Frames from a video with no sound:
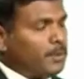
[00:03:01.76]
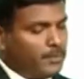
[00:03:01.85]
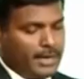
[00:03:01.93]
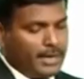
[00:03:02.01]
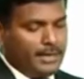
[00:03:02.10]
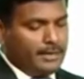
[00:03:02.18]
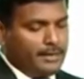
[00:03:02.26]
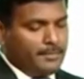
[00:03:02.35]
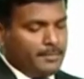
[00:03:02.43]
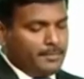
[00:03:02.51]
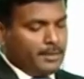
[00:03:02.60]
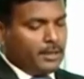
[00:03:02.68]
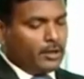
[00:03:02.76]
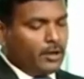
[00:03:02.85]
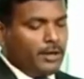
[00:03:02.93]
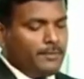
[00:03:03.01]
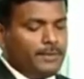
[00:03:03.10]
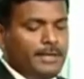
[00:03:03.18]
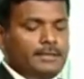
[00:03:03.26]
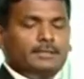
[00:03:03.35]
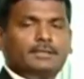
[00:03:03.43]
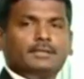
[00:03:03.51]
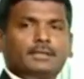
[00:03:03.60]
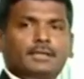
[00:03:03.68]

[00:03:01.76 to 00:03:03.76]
has provided the confidence